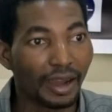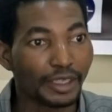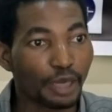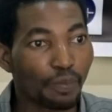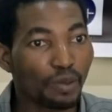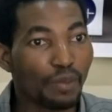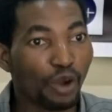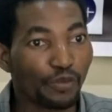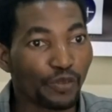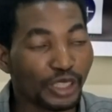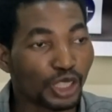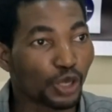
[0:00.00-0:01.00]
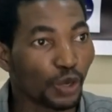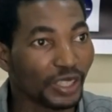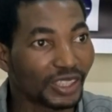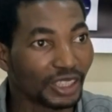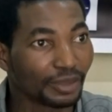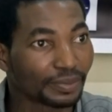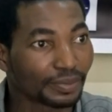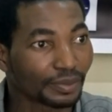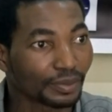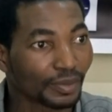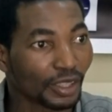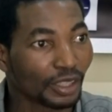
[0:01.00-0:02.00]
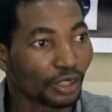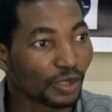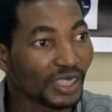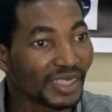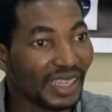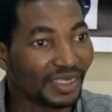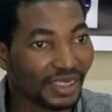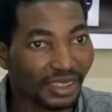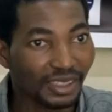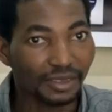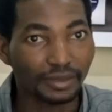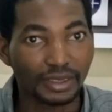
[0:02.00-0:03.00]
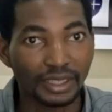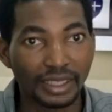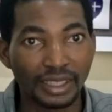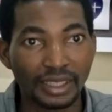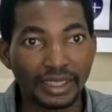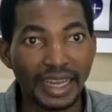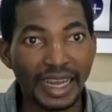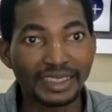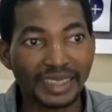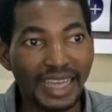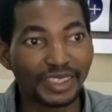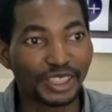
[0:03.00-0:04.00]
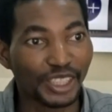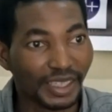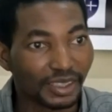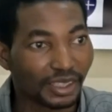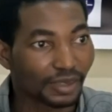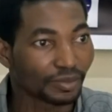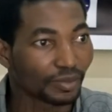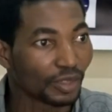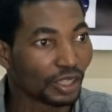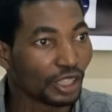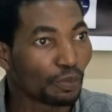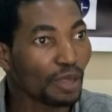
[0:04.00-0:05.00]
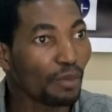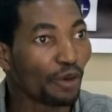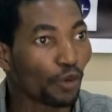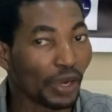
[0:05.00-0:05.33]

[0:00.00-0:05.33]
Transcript: the problem of insecurity, does it exist? The answer is yes. The problem of